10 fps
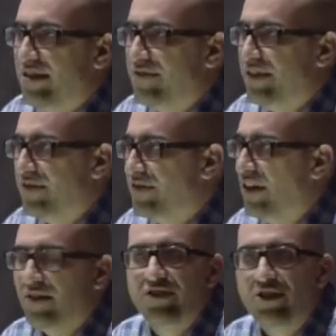
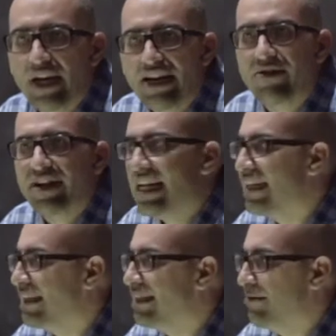of Jew hatred and
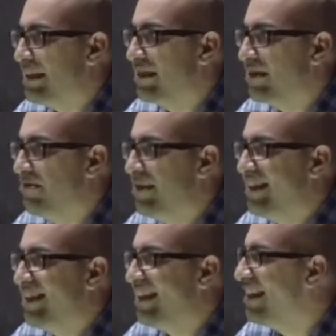anti-Semitism,
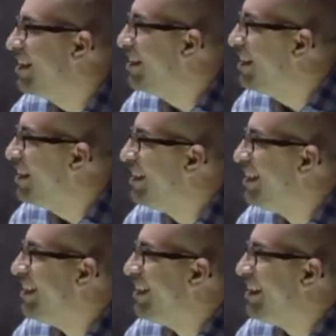right?
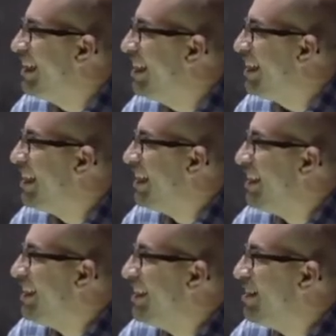That
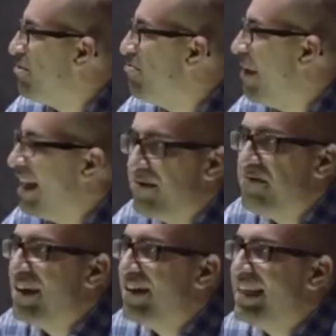my
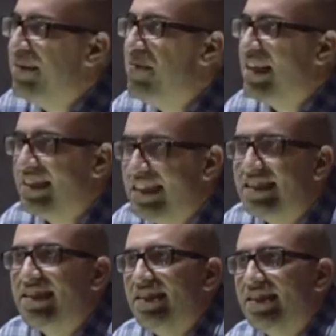very
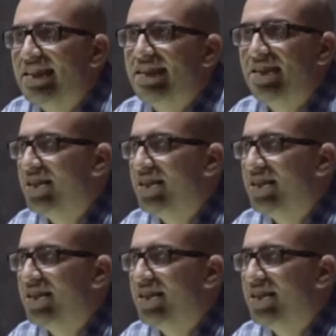existence as a